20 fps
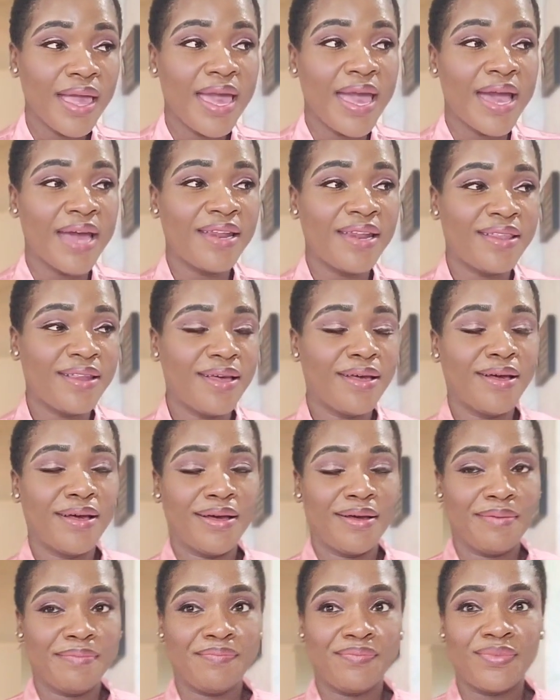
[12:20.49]
And
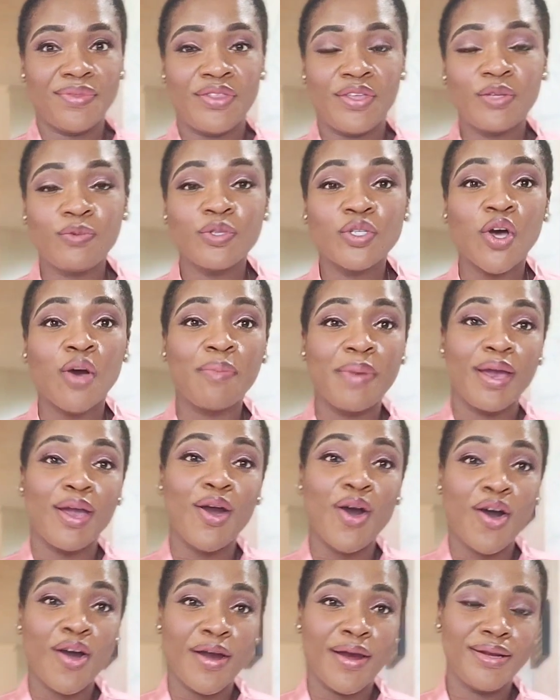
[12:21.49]
um, this was on my
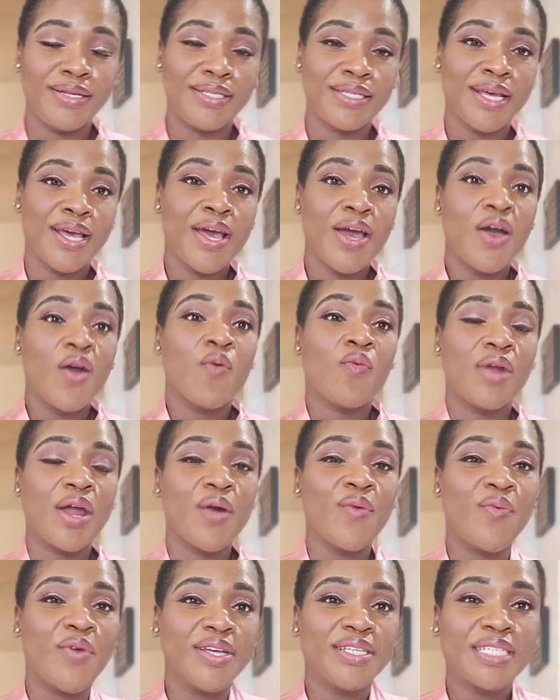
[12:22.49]
heart when I
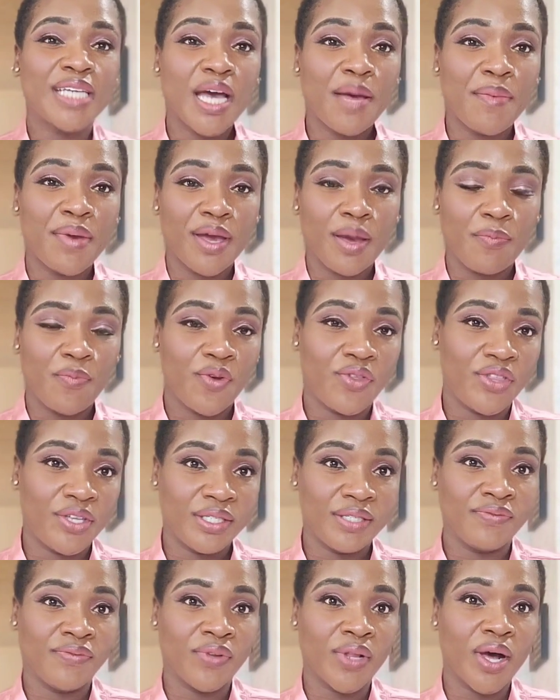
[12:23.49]
was coming up with
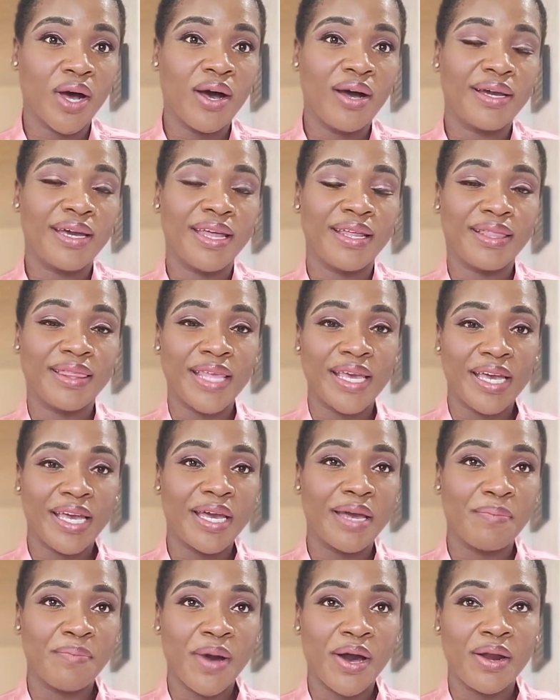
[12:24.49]
this vlog and thinking
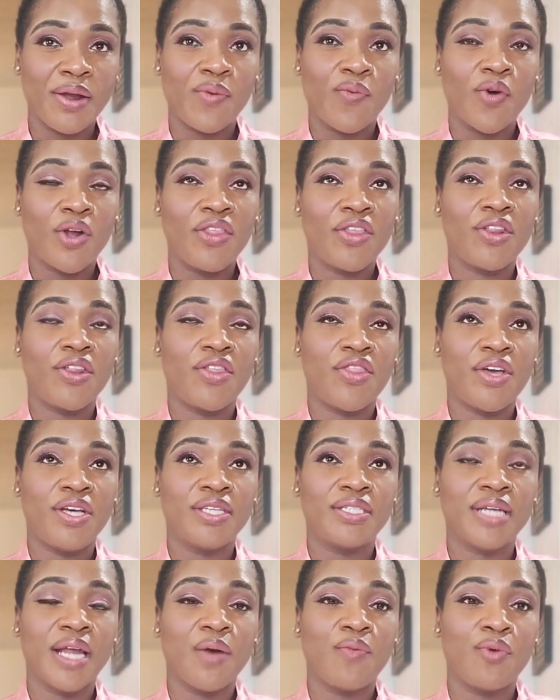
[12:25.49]
about it. One of the things
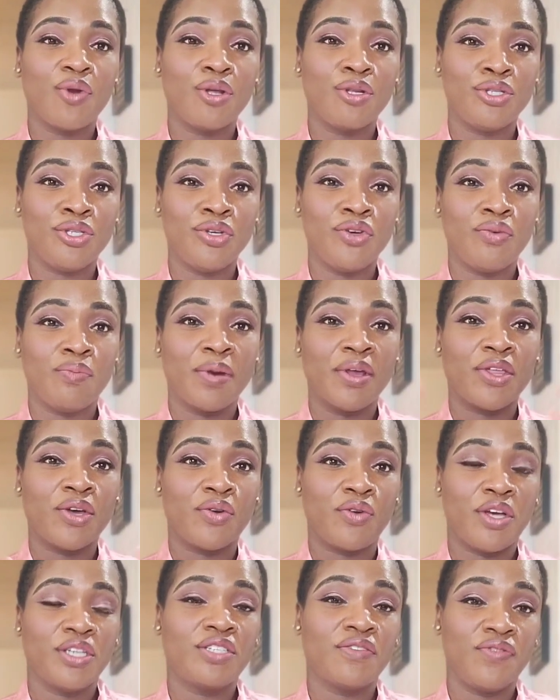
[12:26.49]
that I want to do by the
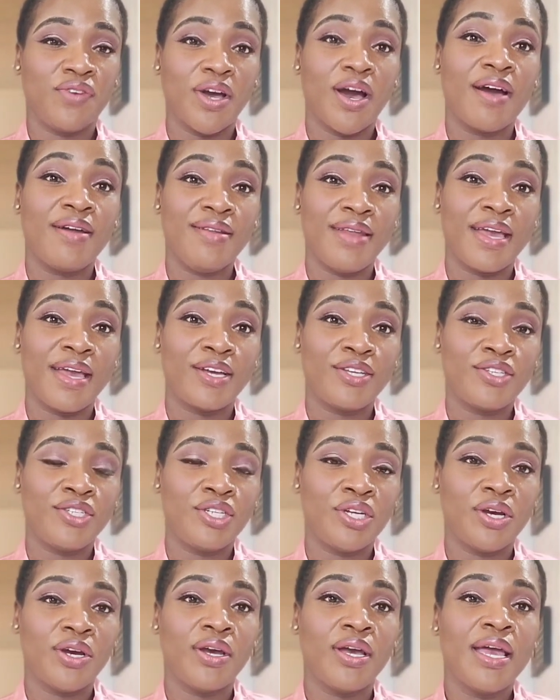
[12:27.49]
grace of God next
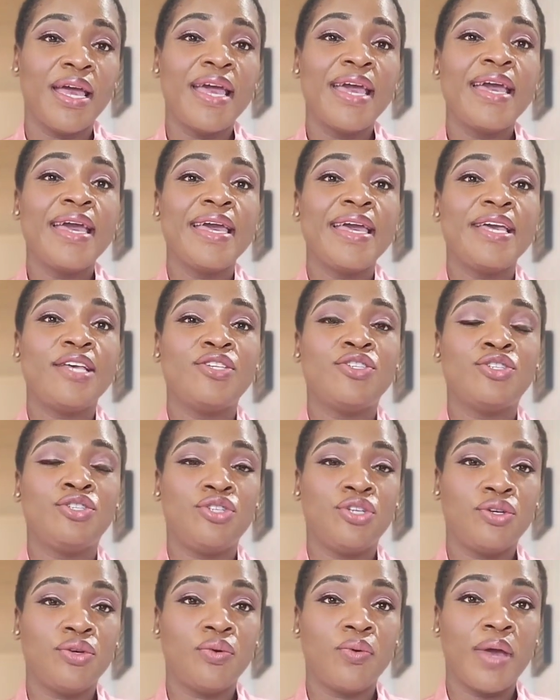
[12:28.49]
year is
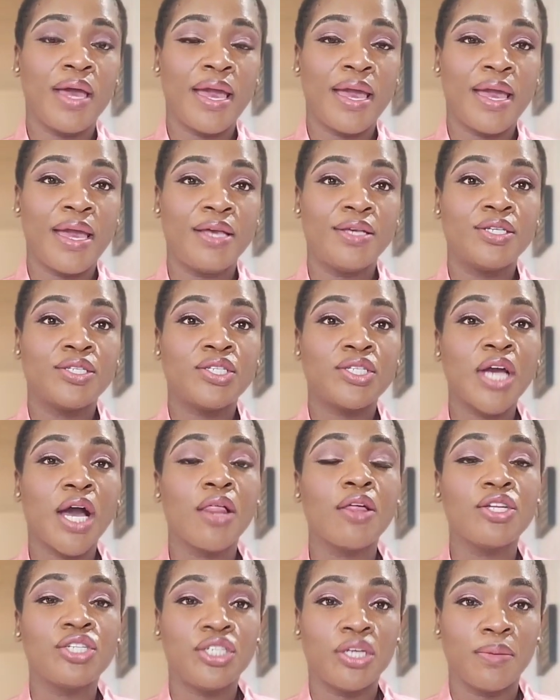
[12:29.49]
do a
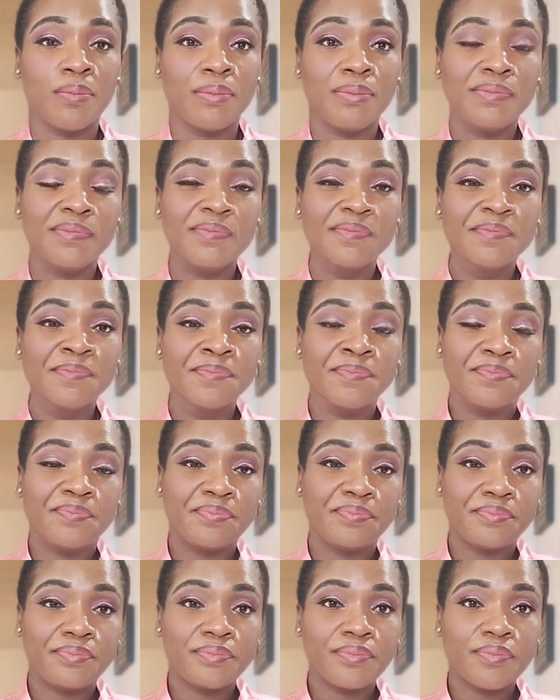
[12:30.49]
scholarship,
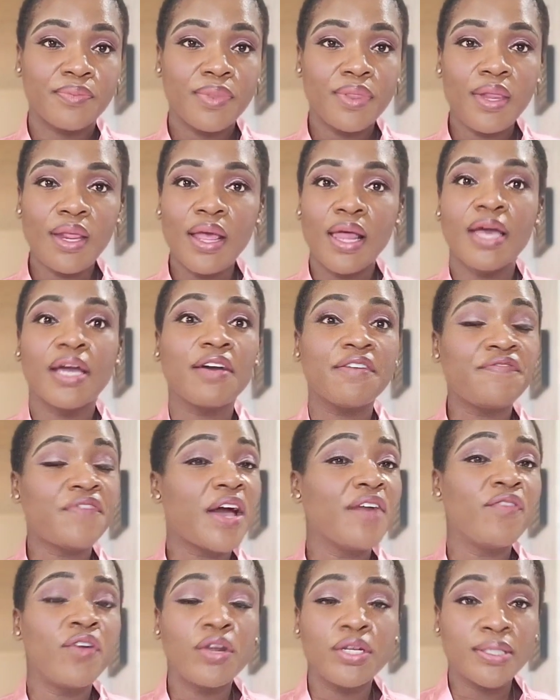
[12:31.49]
like a
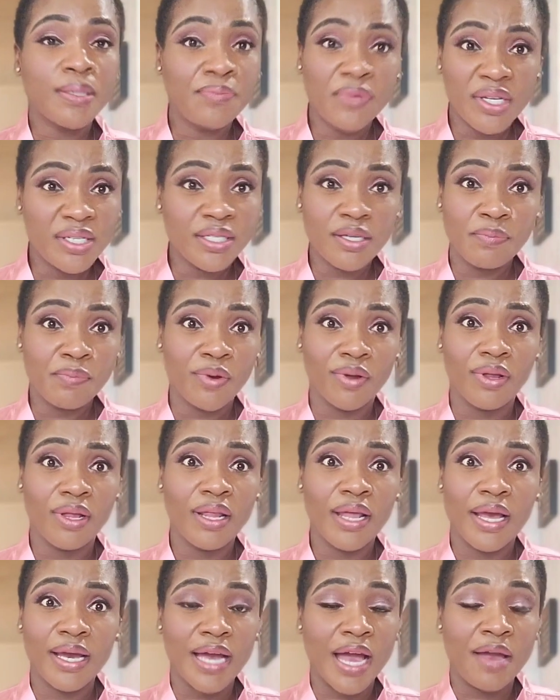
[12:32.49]
five hundred, something simple.
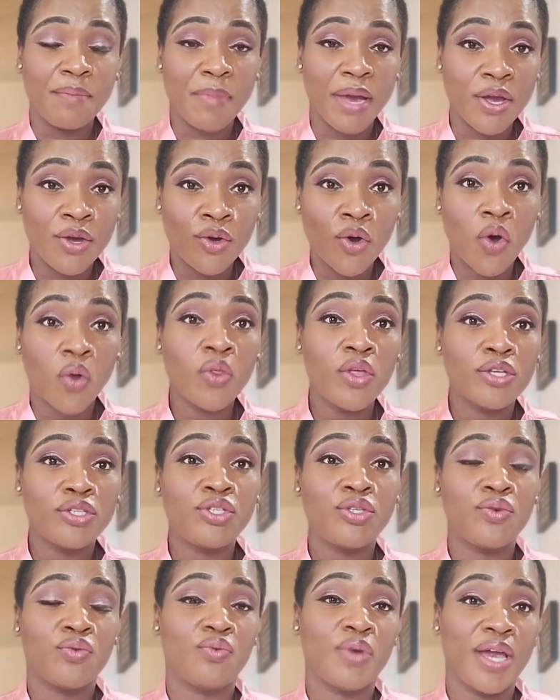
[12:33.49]
Like I, my goal was
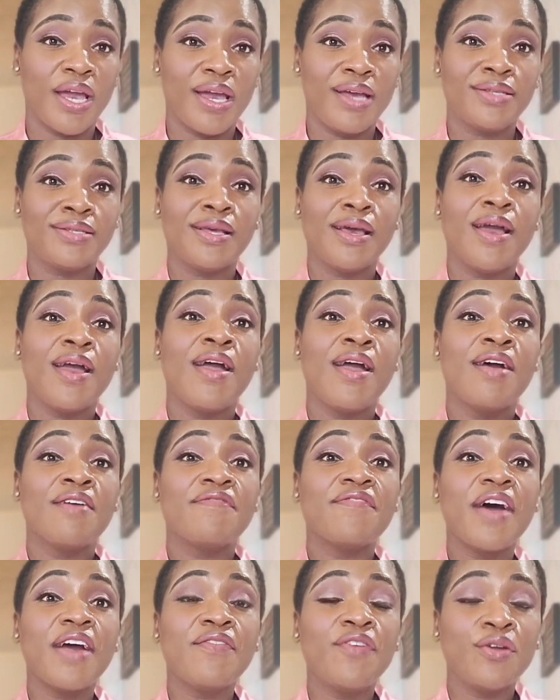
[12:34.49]
to raise
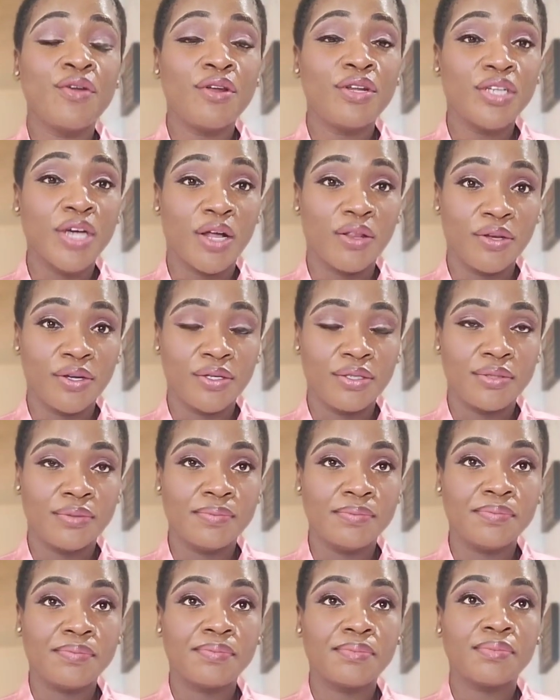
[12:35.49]
five hundred dollars
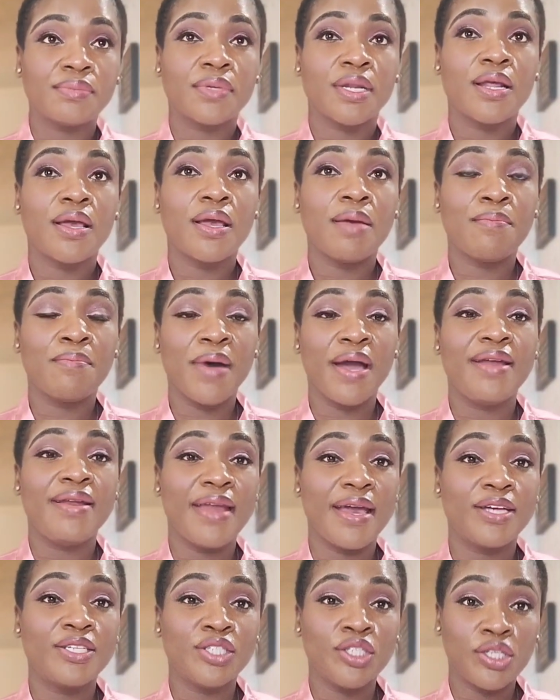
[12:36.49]
by
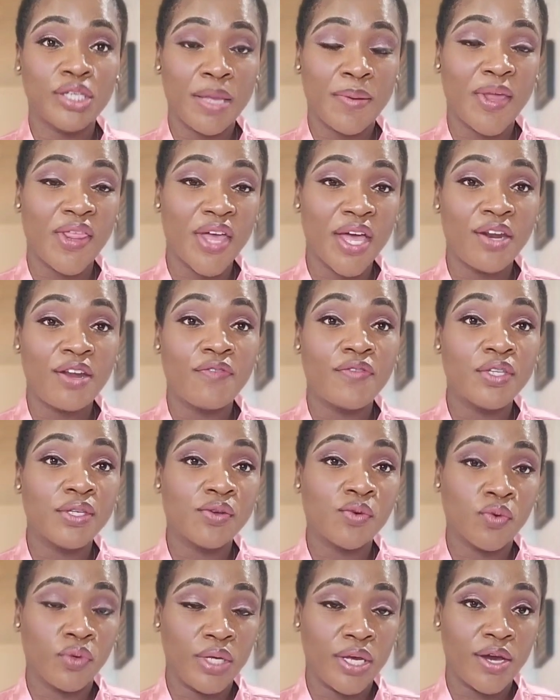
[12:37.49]
next uh, end of
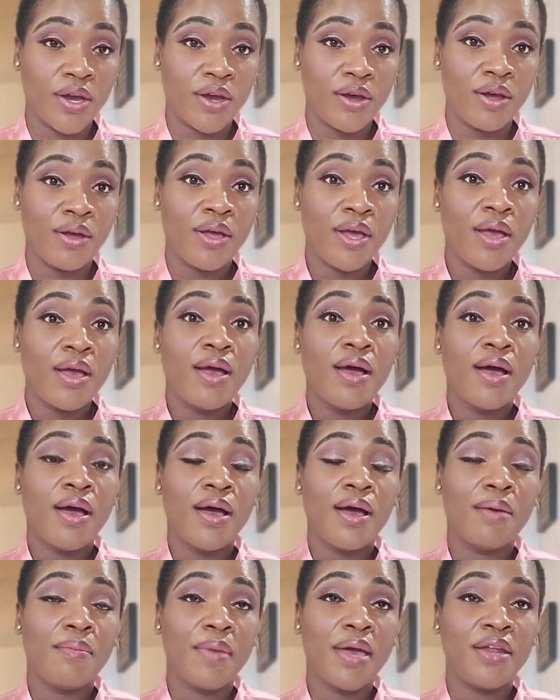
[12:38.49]
school year,
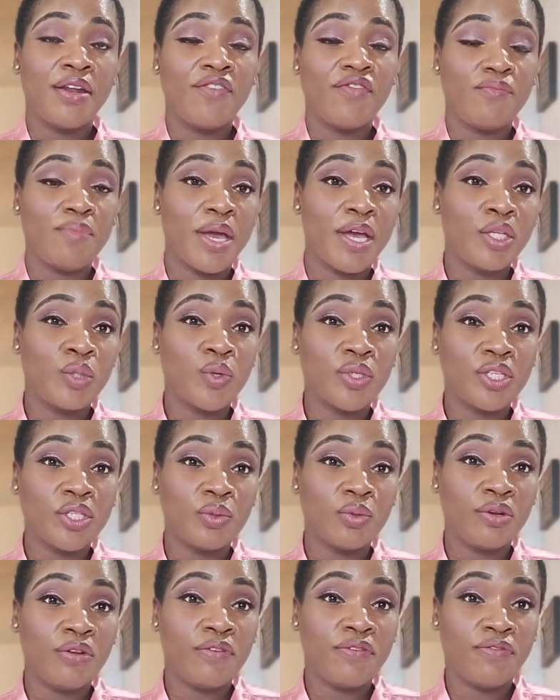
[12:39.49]
um, end of May twenty
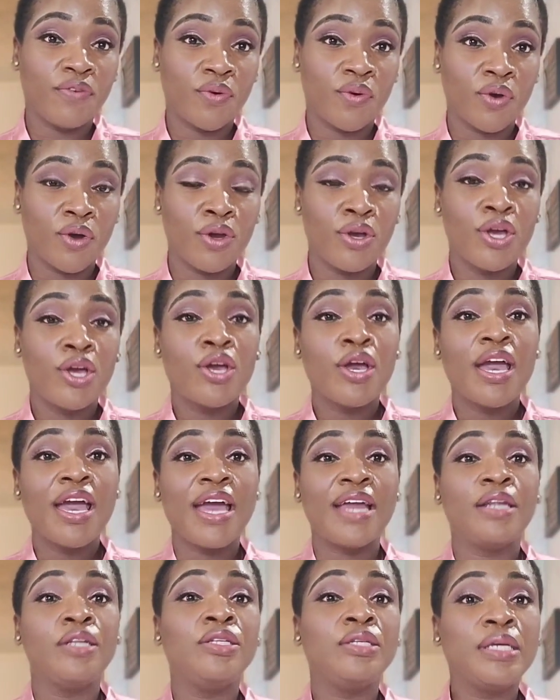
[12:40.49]
twenty-four,
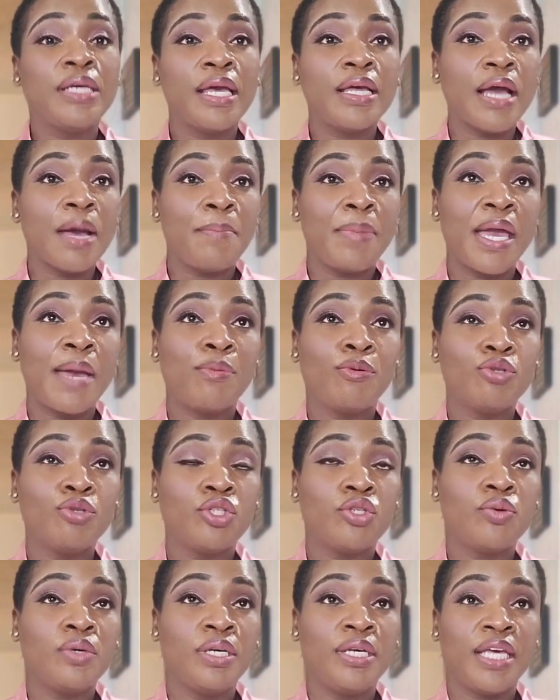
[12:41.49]
and be able
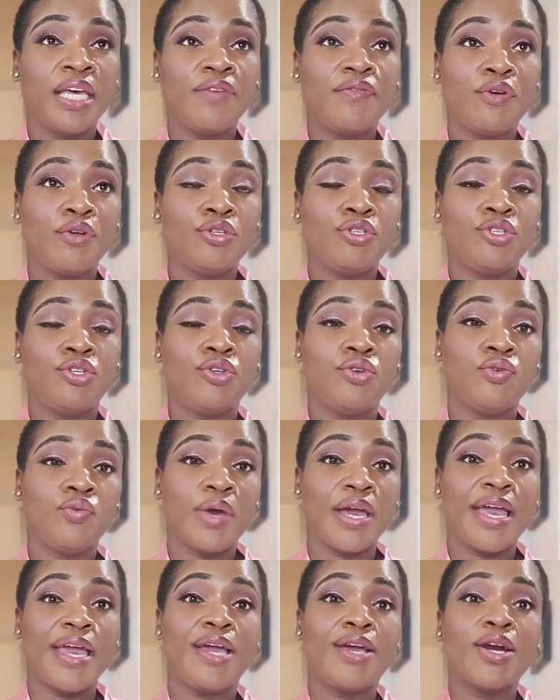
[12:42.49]
to give it to
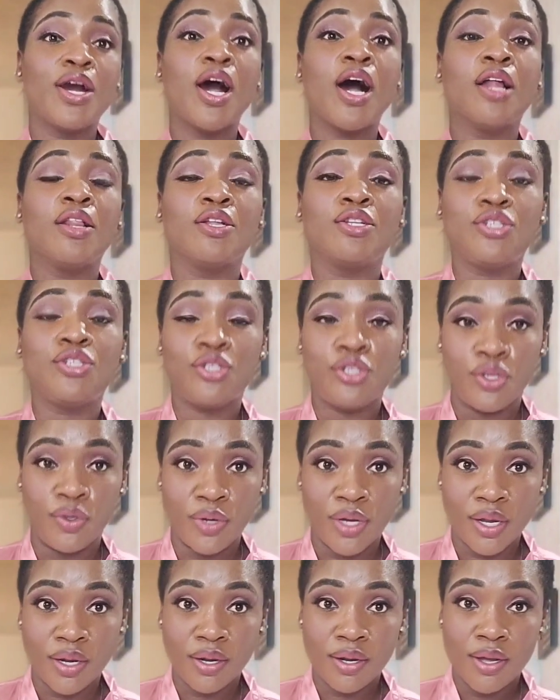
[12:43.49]
a college
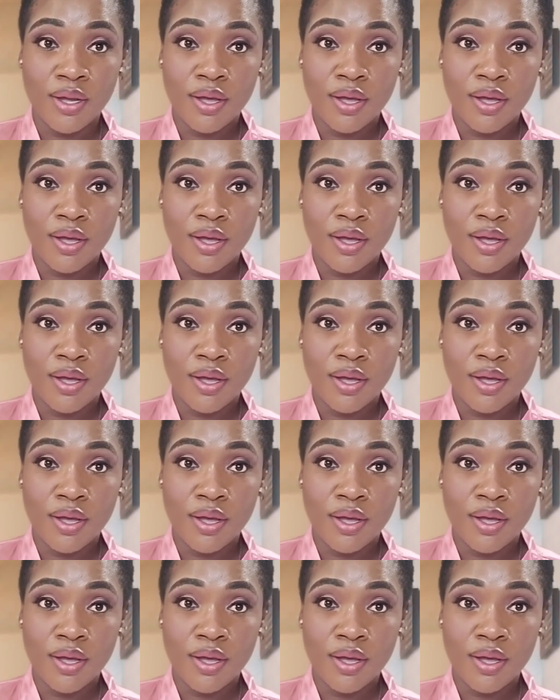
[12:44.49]
student,